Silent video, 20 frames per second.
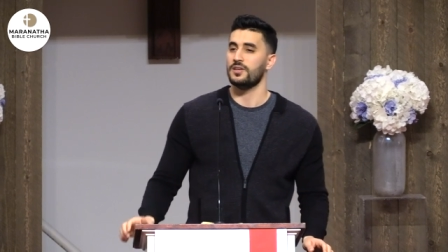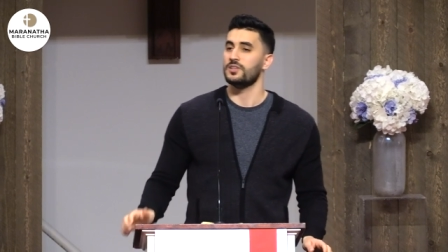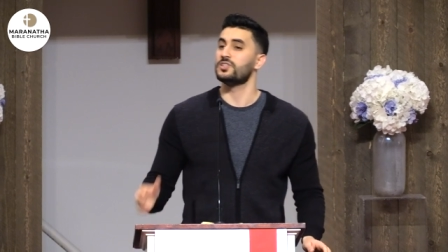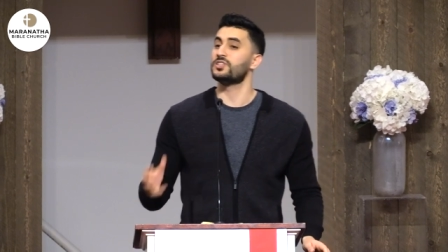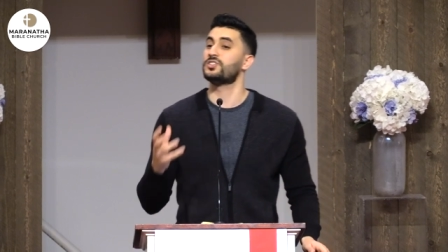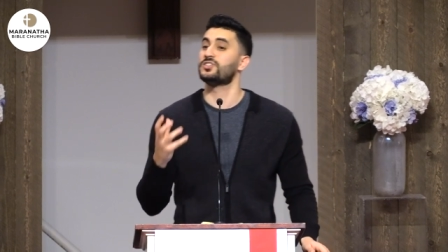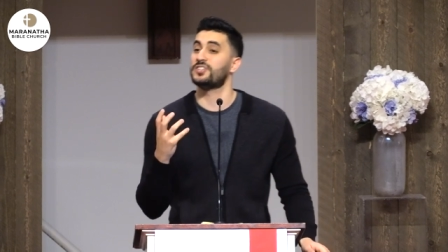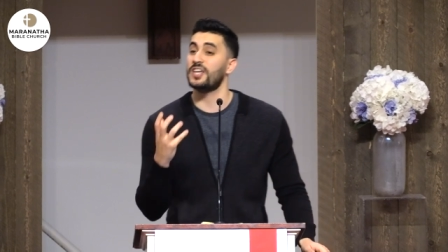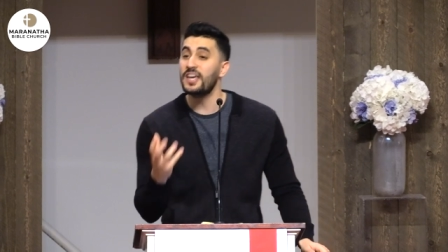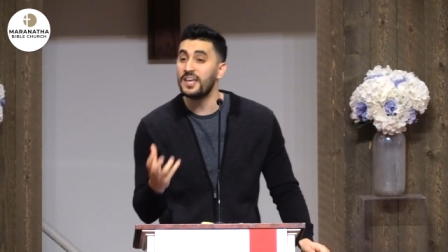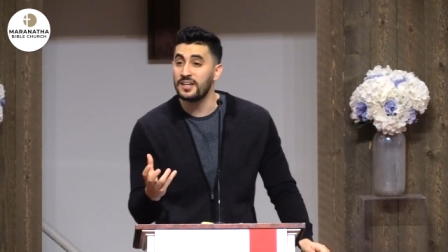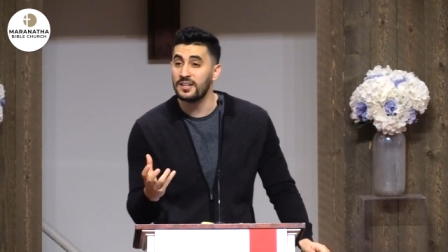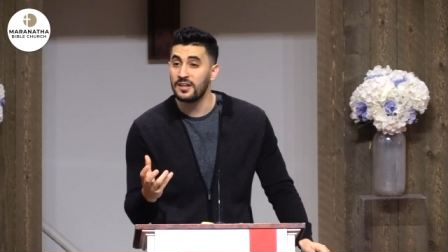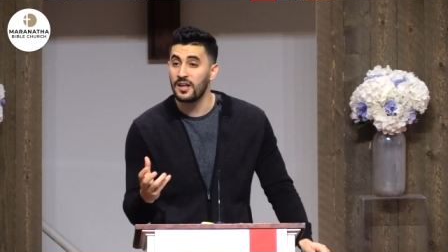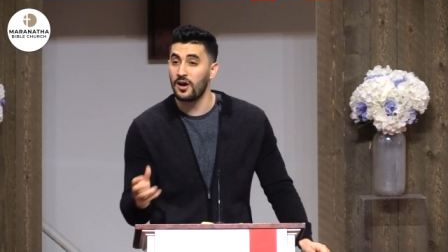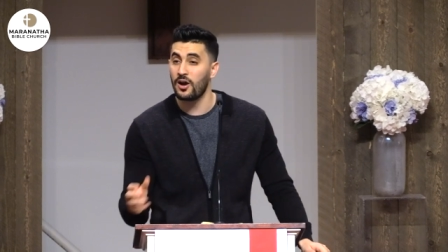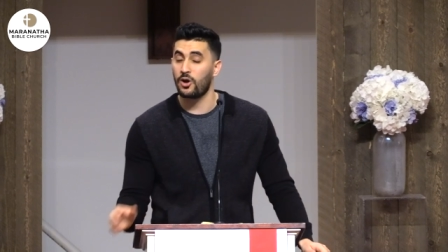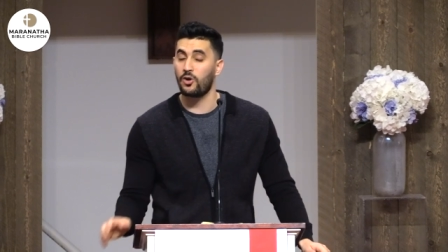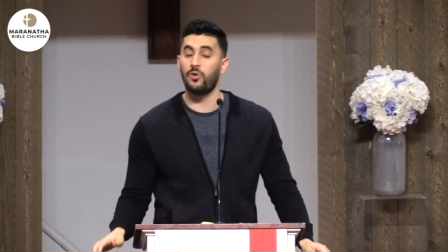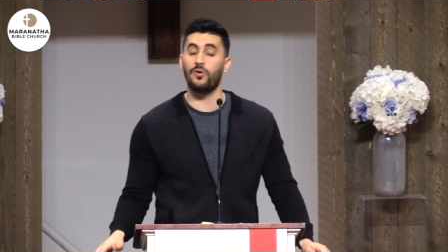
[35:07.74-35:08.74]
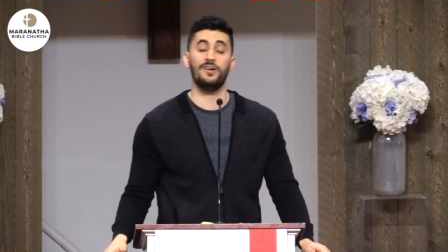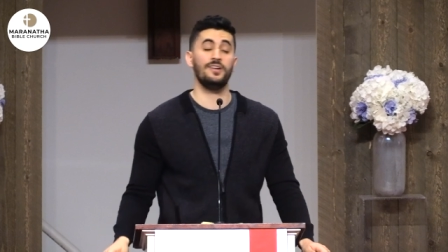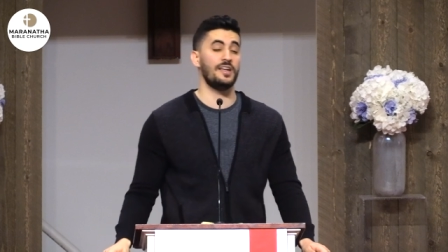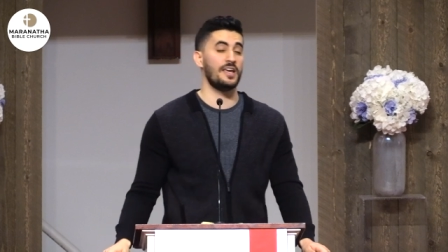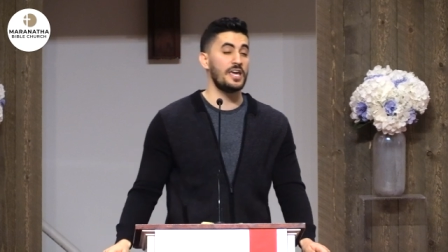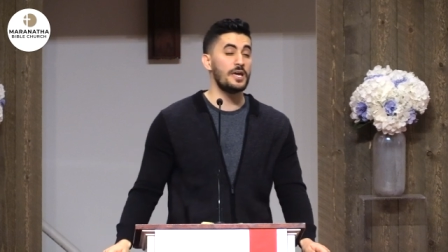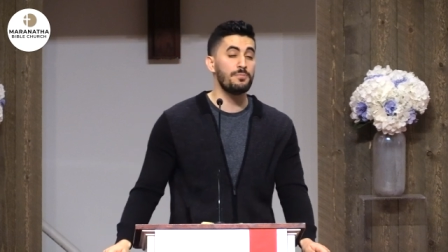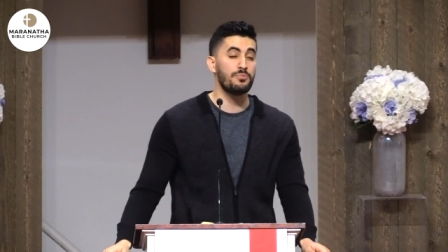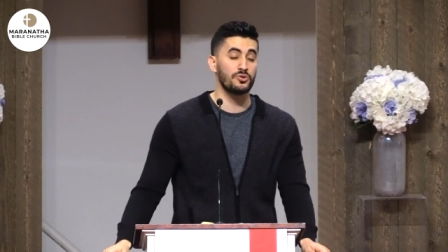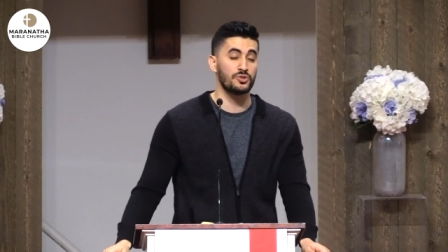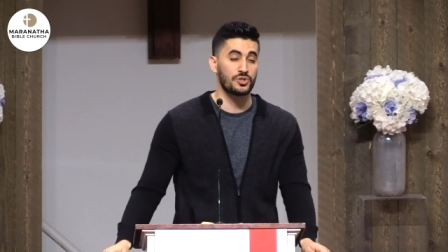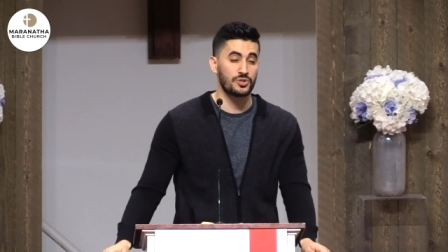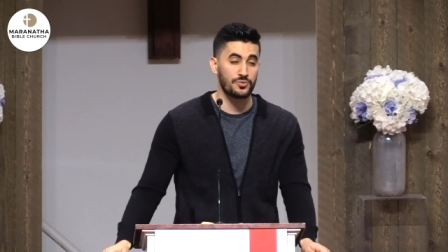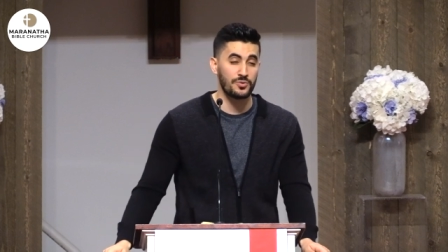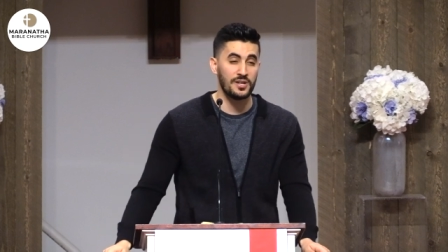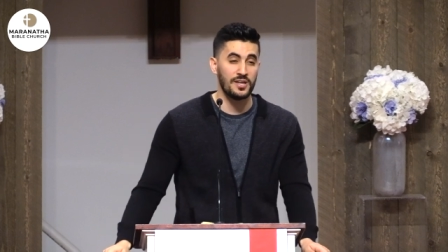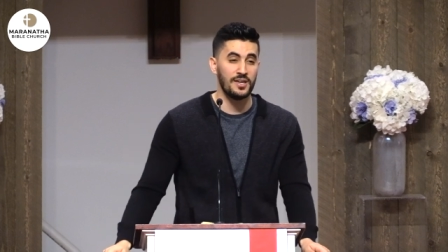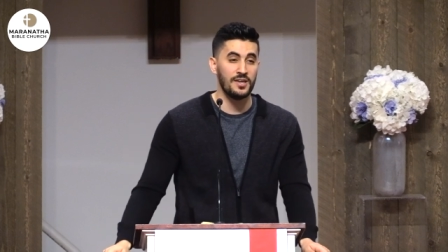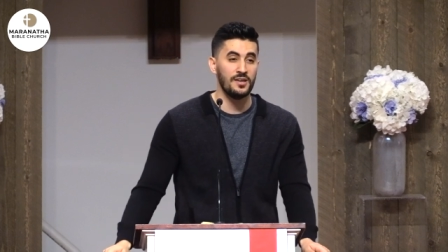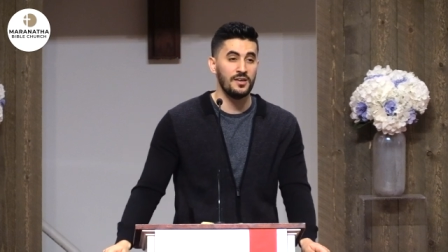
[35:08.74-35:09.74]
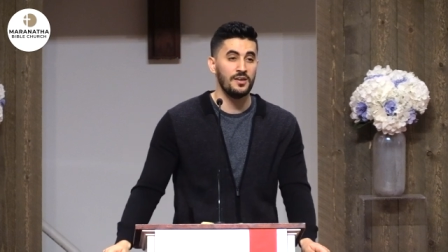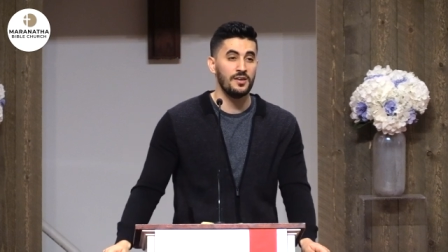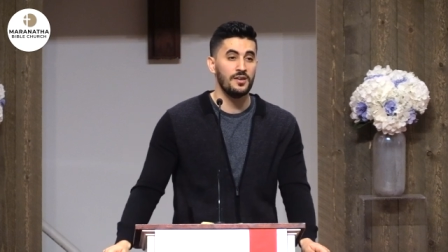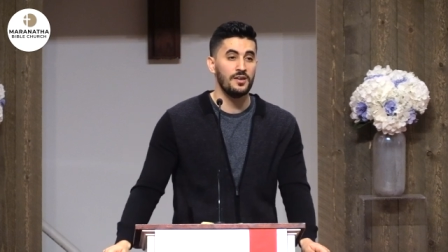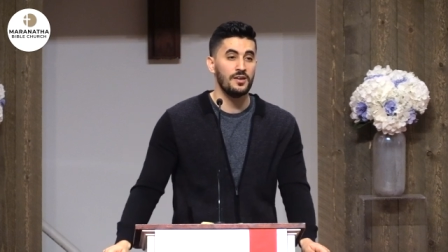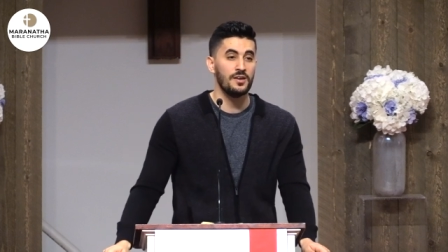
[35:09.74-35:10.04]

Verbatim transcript: Sin, according to Hebrews 3,